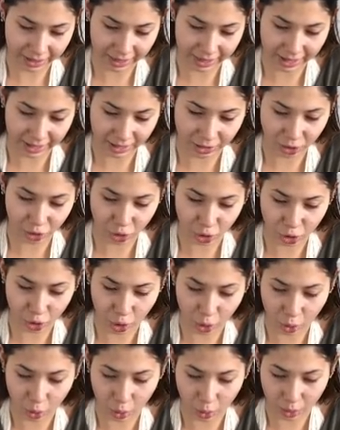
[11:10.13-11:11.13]
like so.
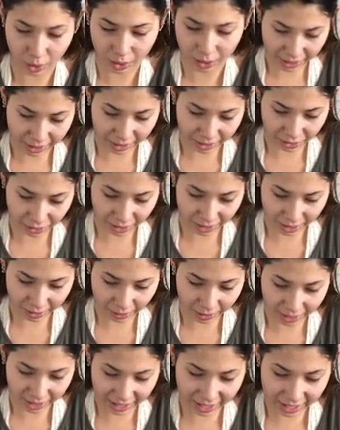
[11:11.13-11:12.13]
You
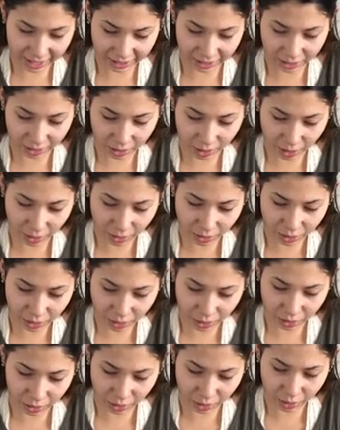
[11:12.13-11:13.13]
want to get as close
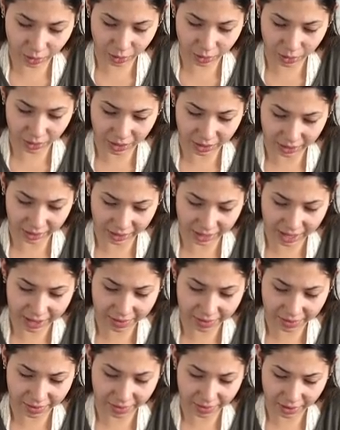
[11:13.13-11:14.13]
to the leaf
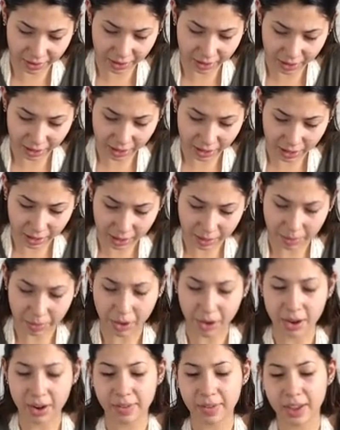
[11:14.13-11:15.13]

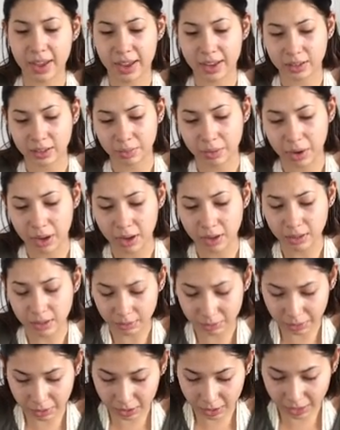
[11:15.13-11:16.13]
part of it as
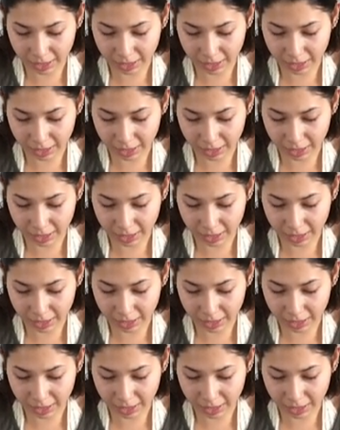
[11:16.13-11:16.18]
possible,